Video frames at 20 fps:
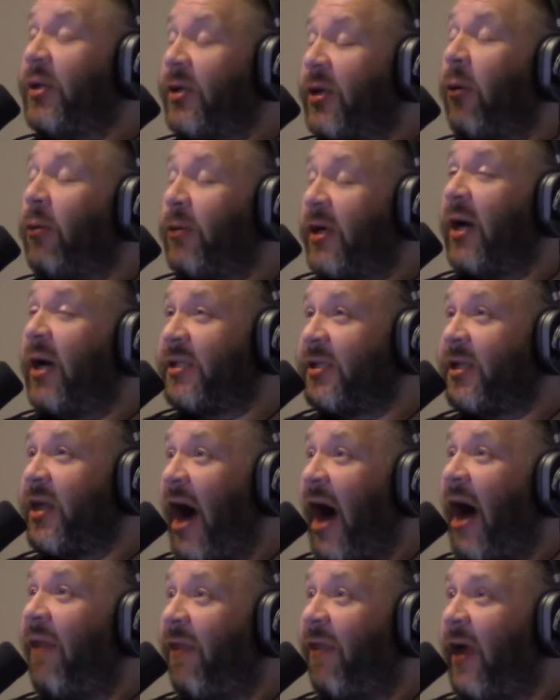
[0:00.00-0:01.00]
don't touch the
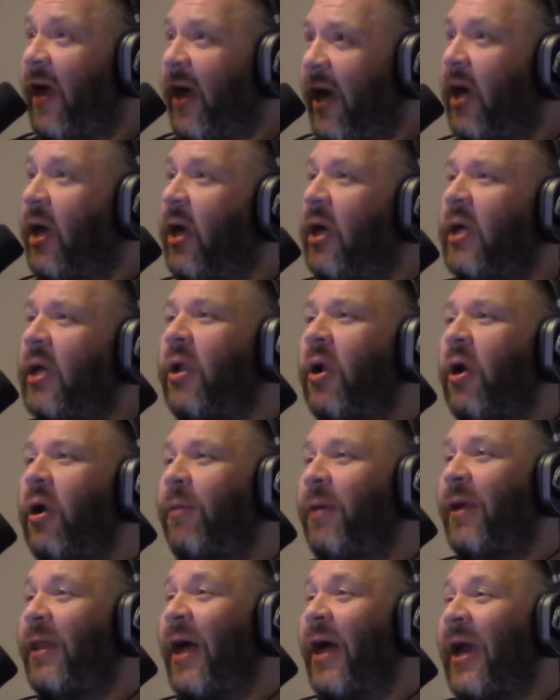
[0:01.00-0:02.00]
hot thing you know what
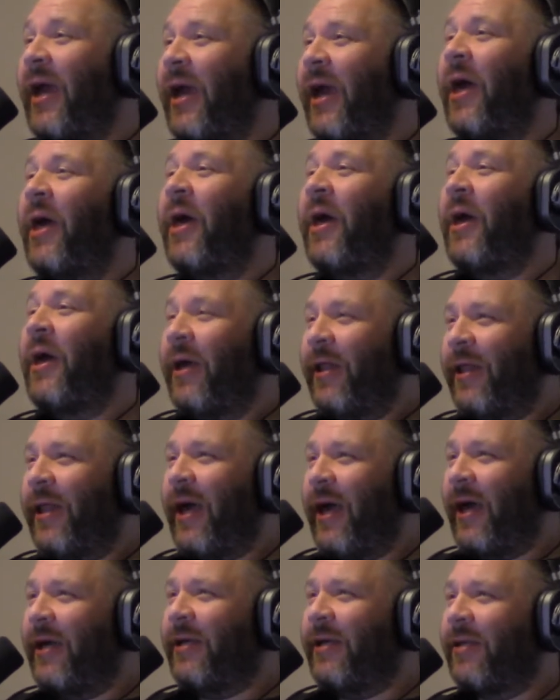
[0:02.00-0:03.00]
I mean like step
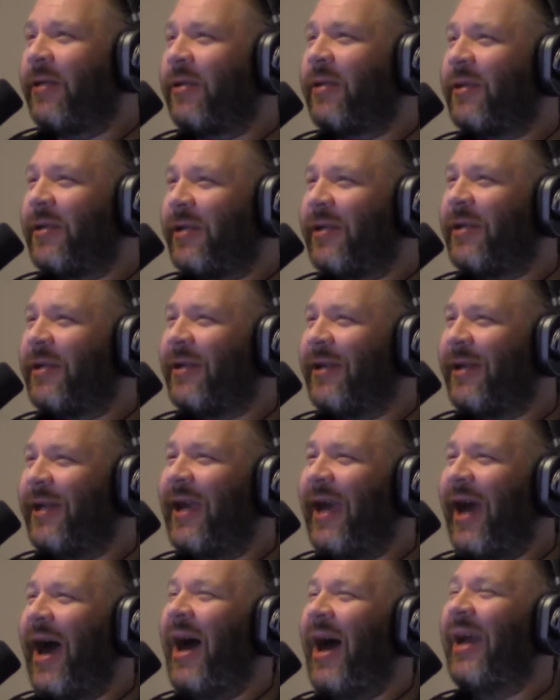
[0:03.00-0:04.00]
like, 3 go to 1
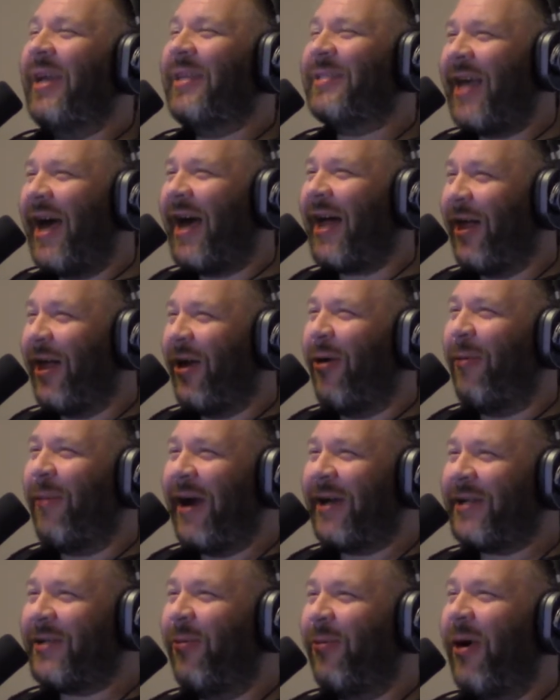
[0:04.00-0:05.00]
yeah exactly go
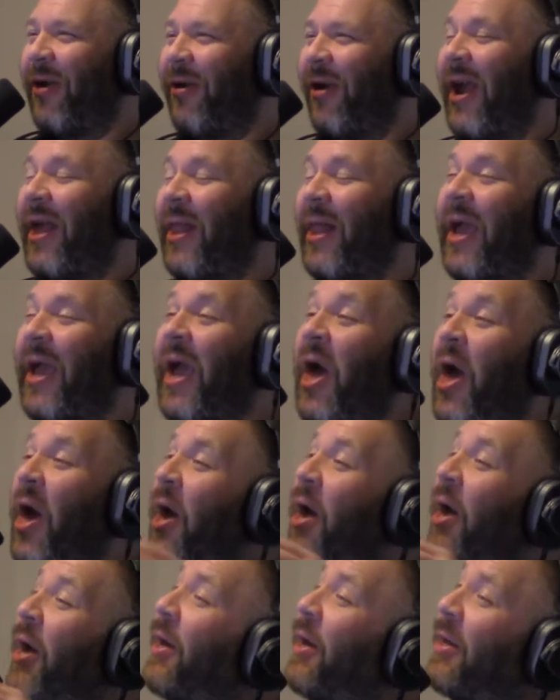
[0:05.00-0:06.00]
back to 1 right like
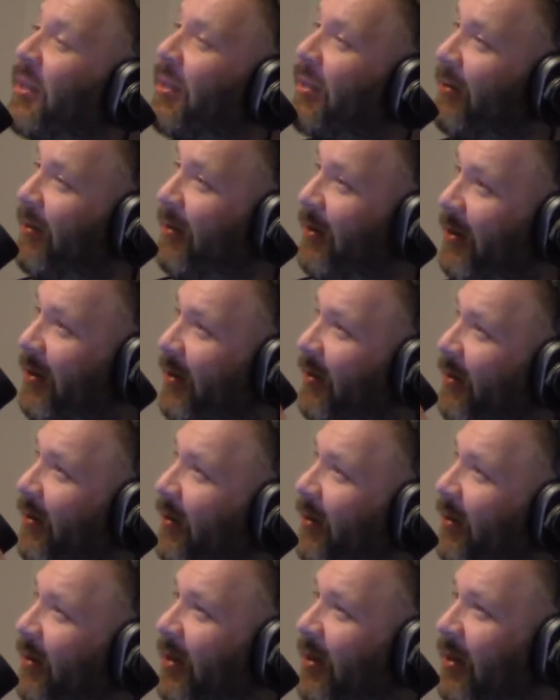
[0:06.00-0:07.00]

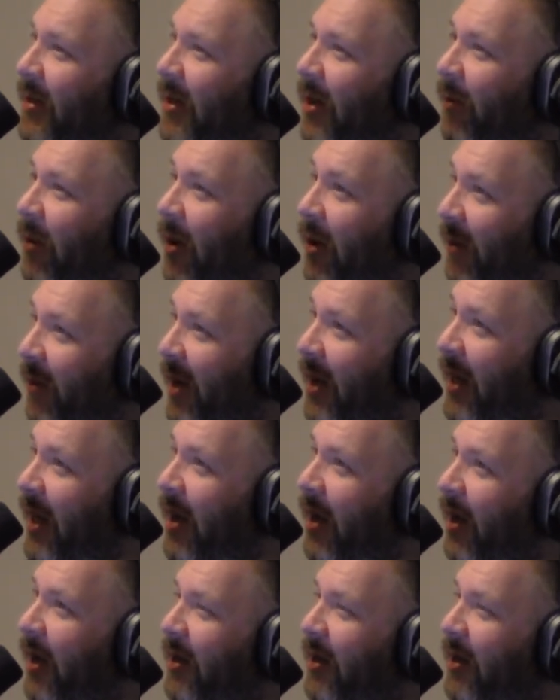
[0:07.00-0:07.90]
mm, come on I man. get they, it